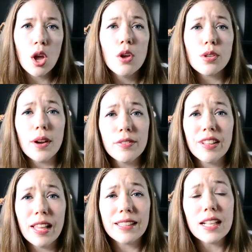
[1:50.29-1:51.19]
So I
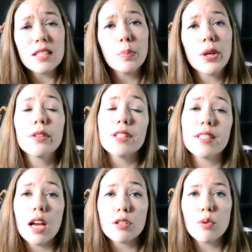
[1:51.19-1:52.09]
feel like that's a pretty good
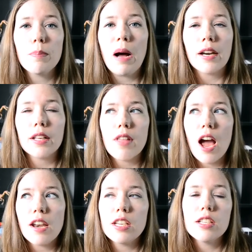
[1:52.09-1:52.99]
start to a party
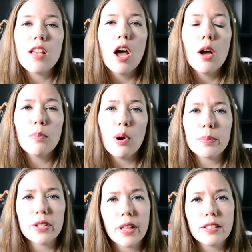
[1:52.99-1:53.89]
that is
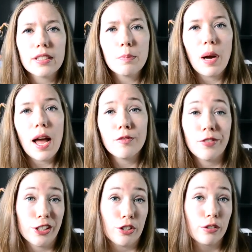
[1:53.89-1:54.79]
populated by
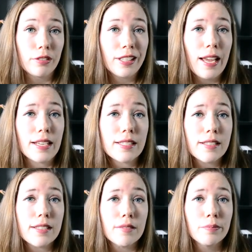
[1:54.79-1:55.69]
fictional
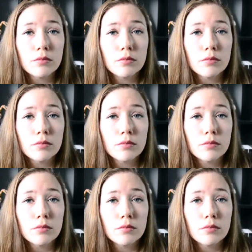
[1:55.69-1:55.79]
guests.